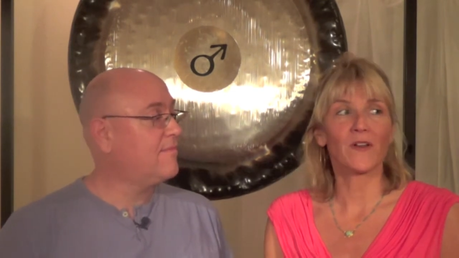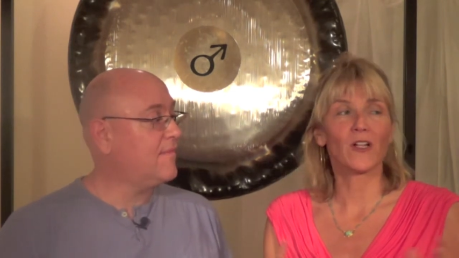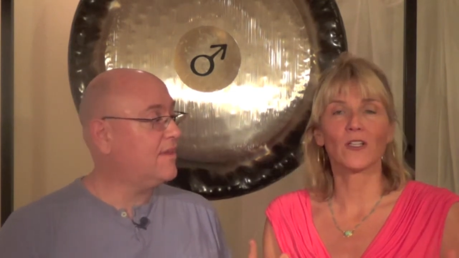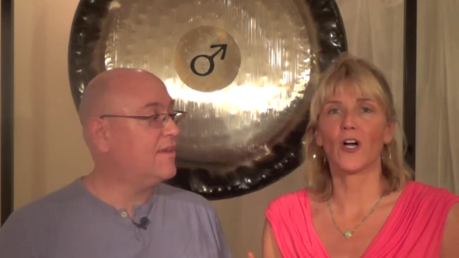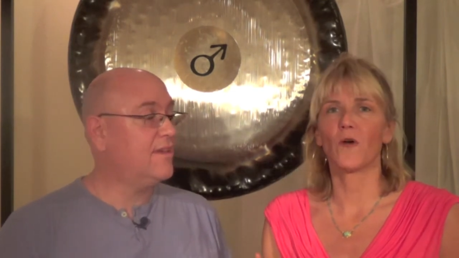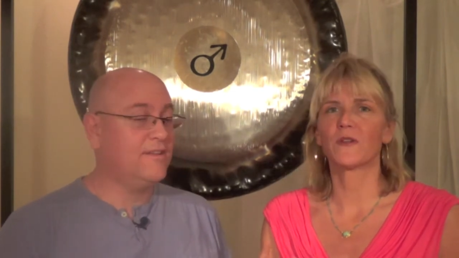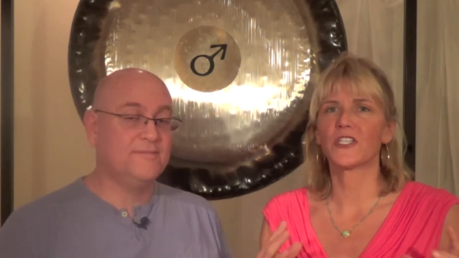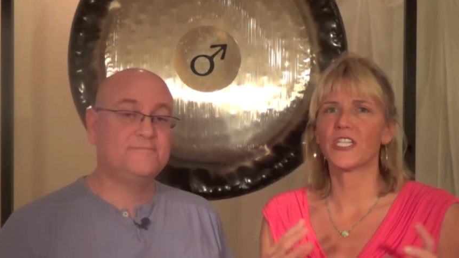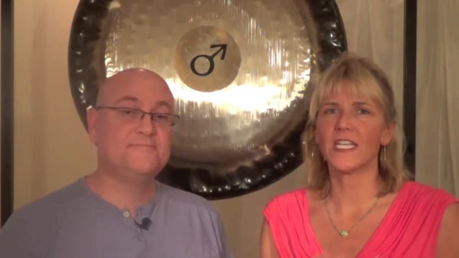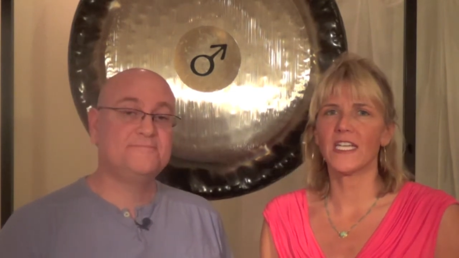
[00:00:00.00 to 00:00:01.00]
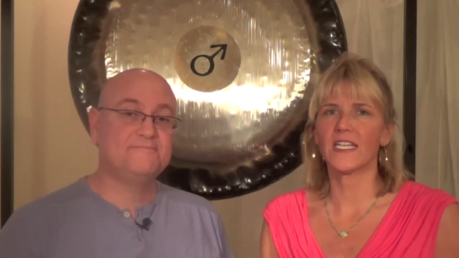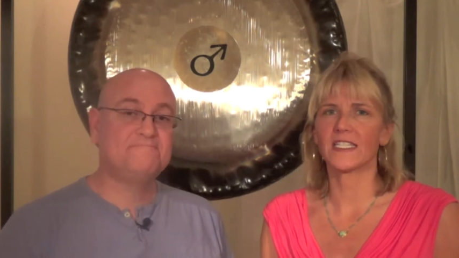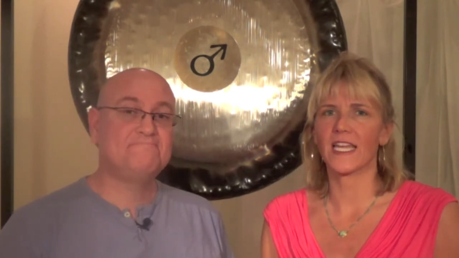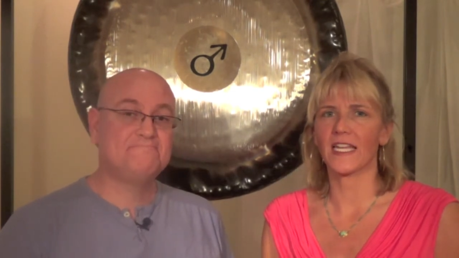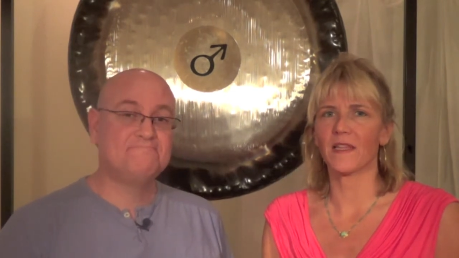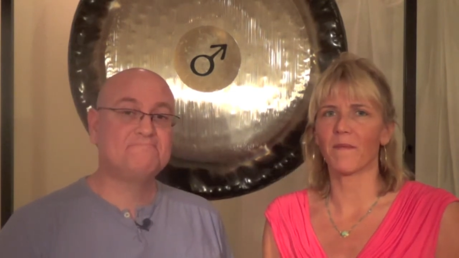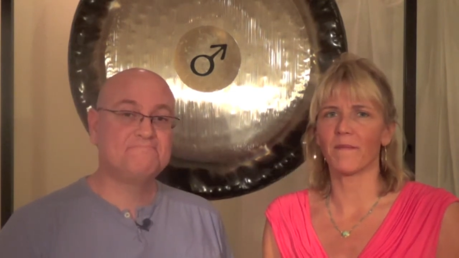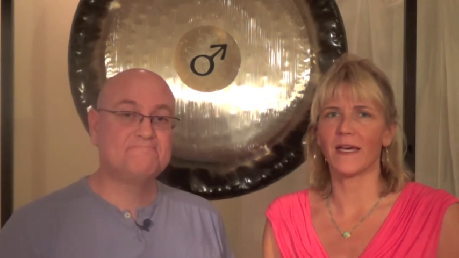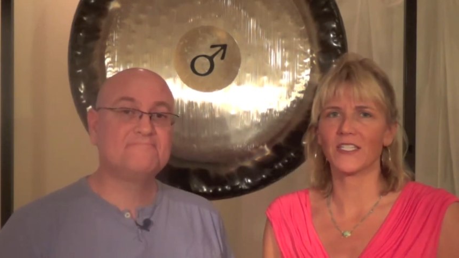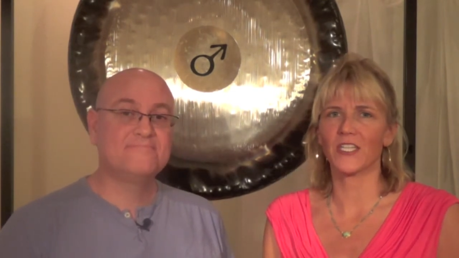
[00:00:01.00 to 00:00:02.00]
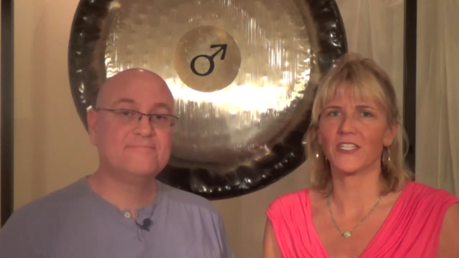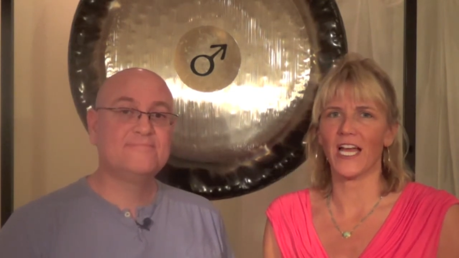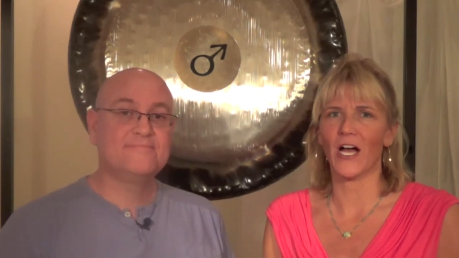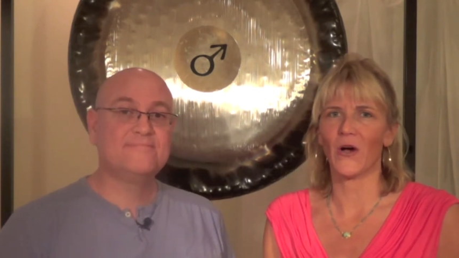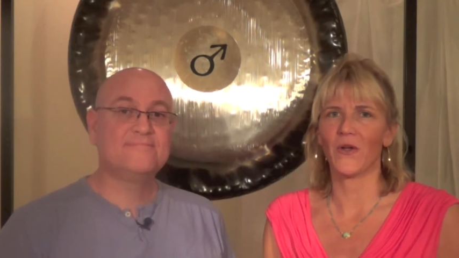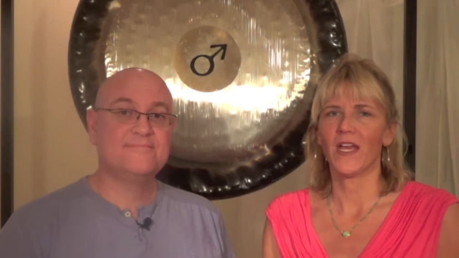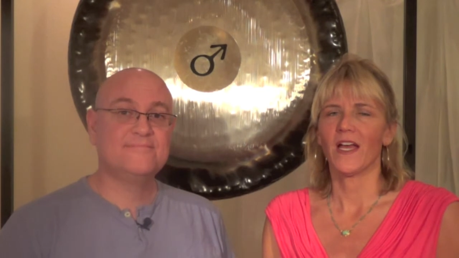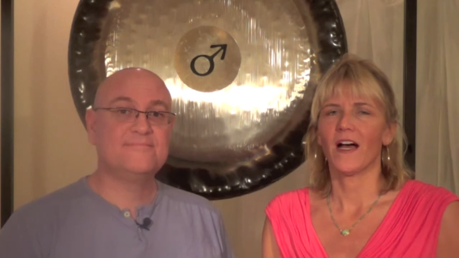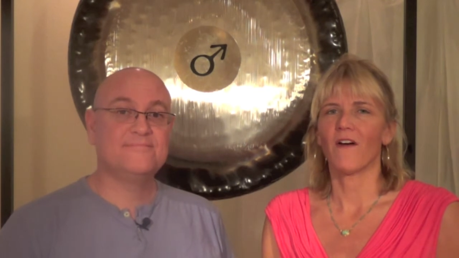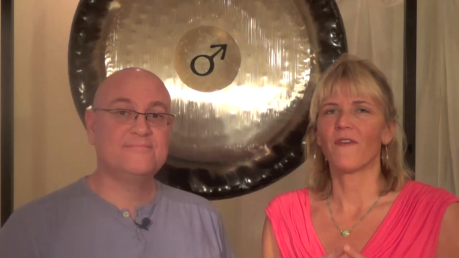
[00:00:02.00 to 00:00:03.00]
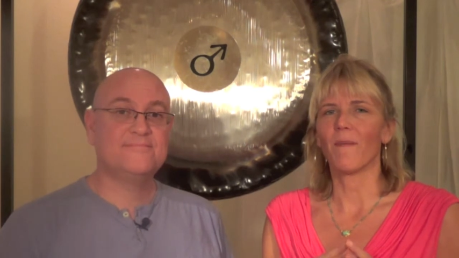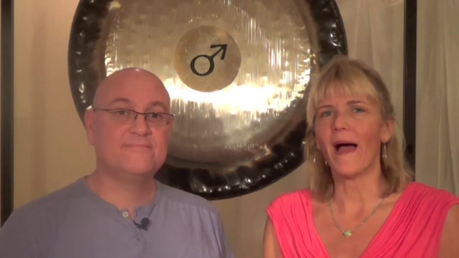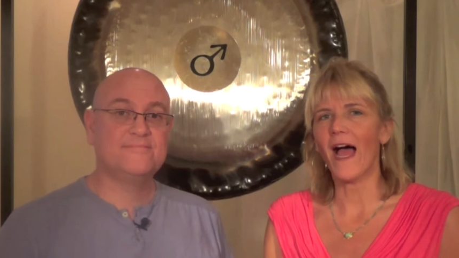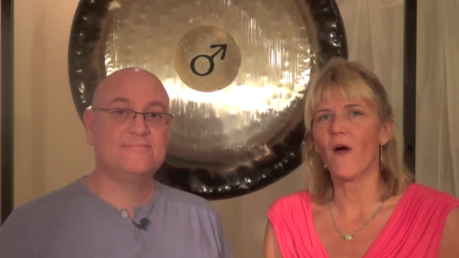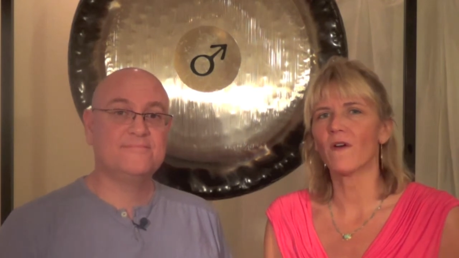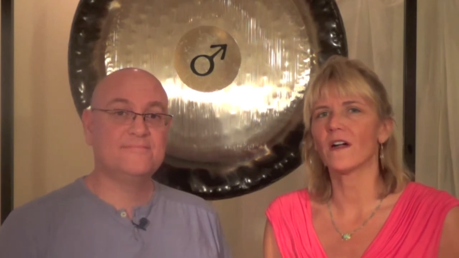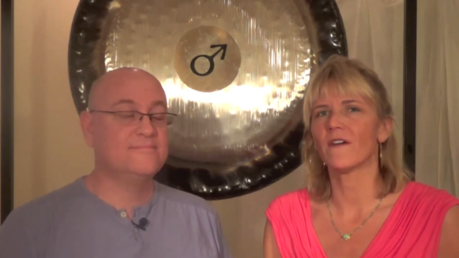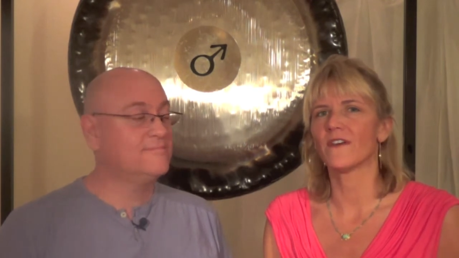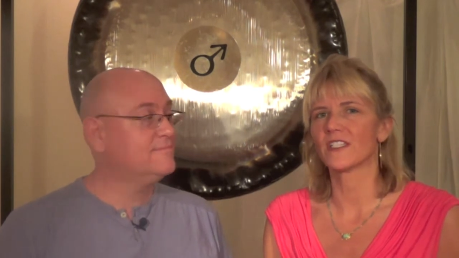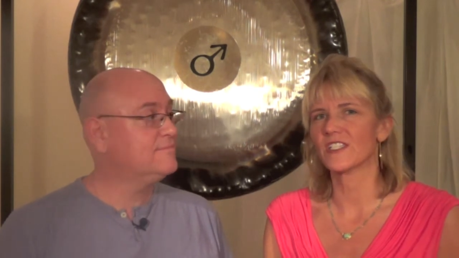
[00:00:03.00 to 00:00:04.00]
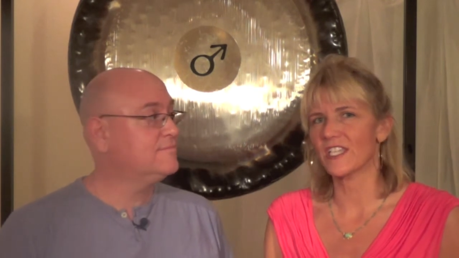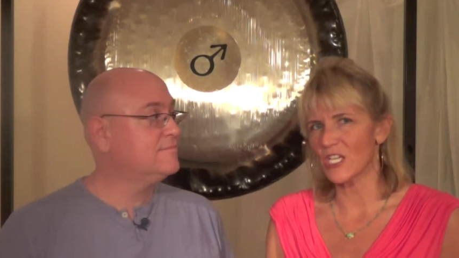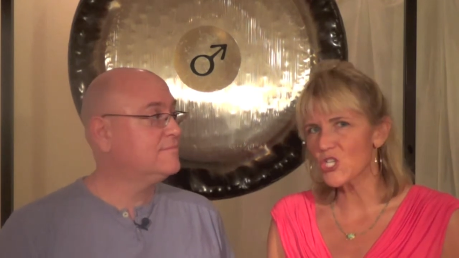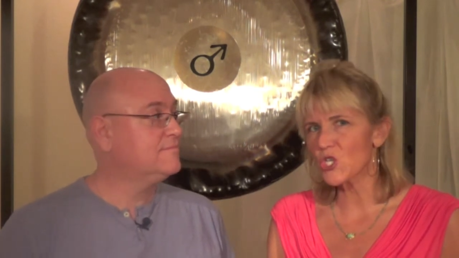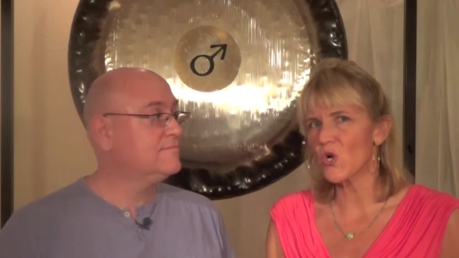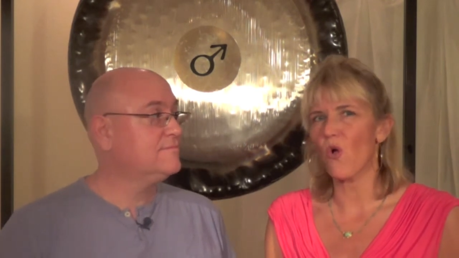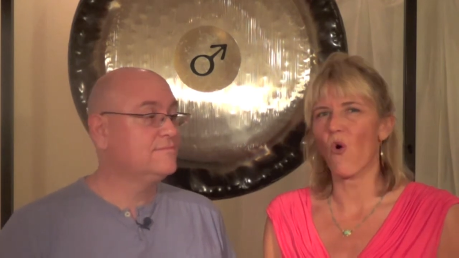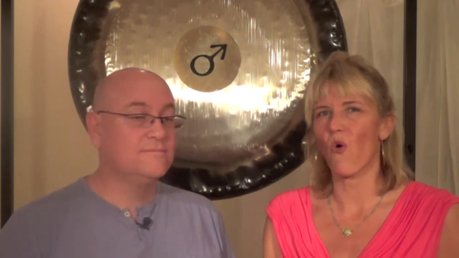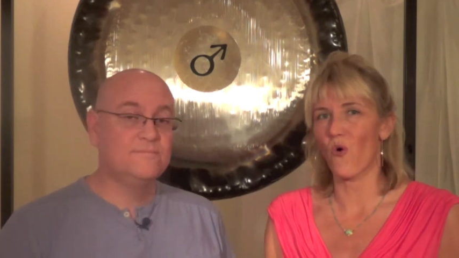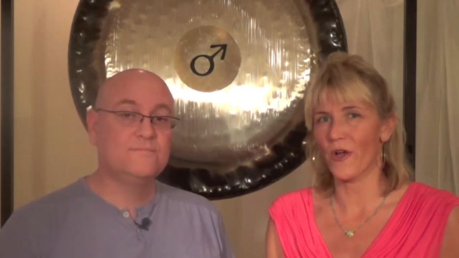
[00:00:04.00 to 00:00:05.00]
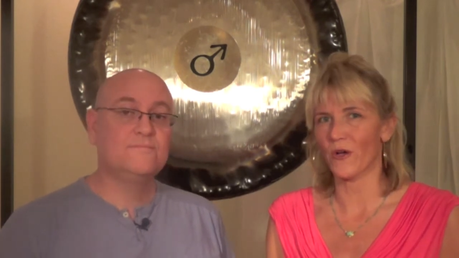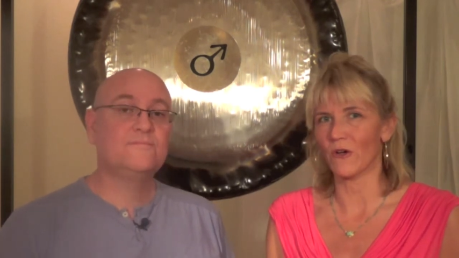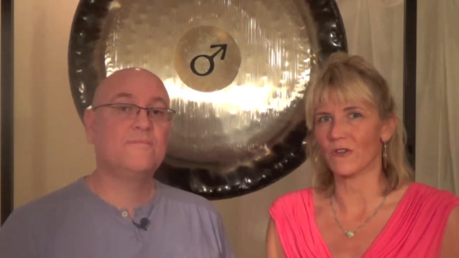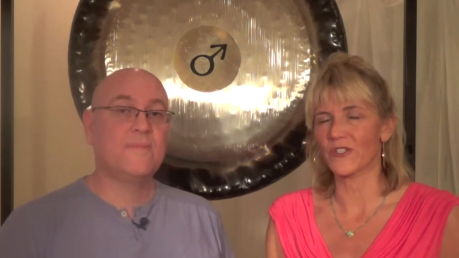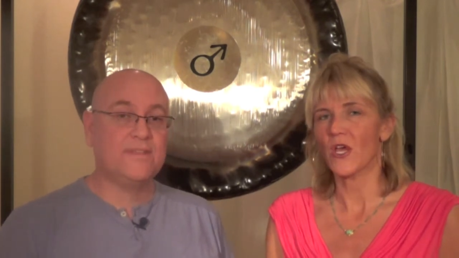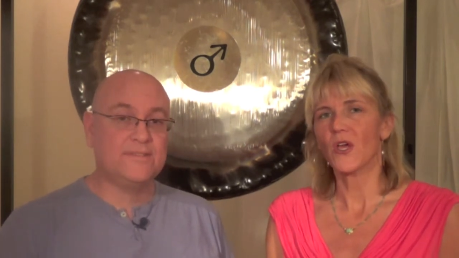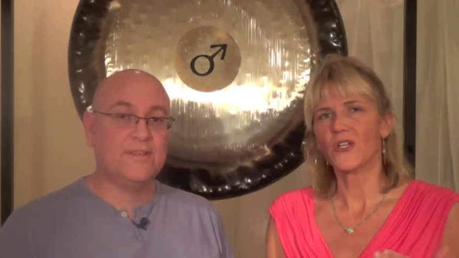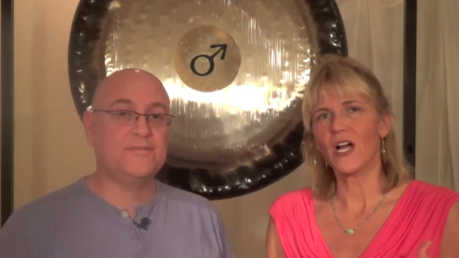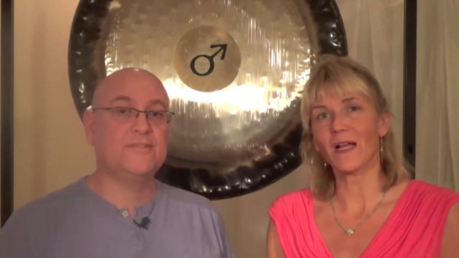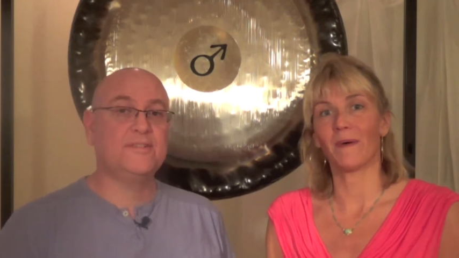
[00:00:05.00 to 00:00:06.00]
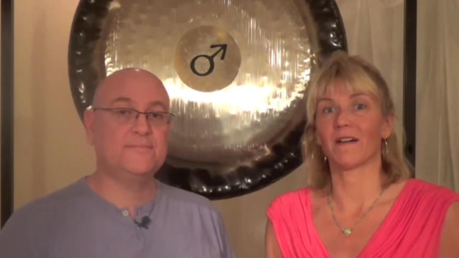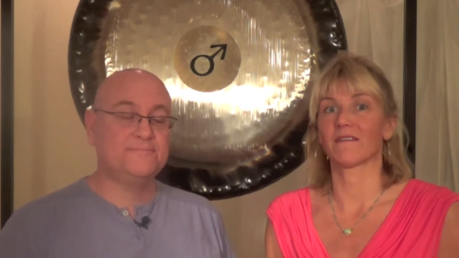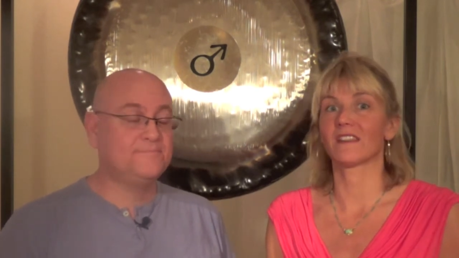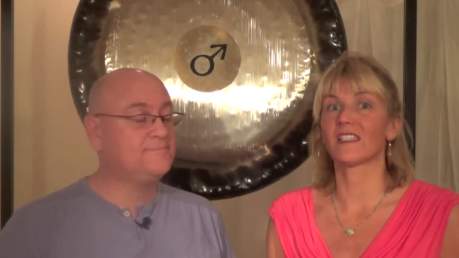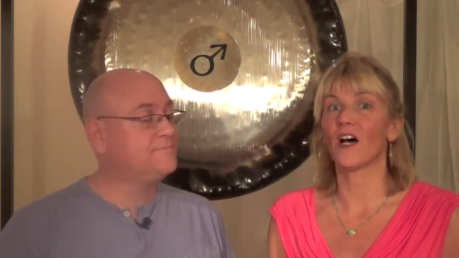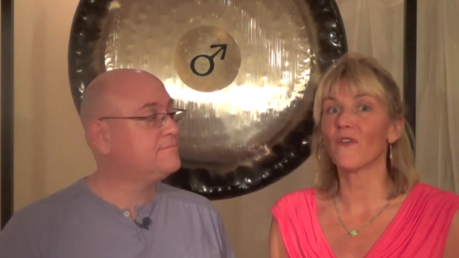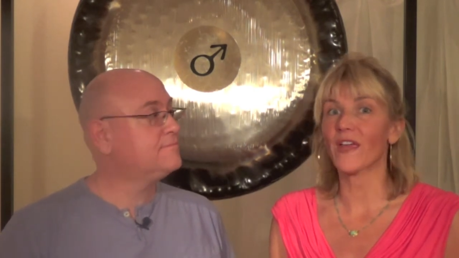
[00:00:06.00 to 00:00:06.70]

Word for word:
Speaker 1: the globe, yeah. she is getting the message out of the power of essential oils. Definitely. Talk about self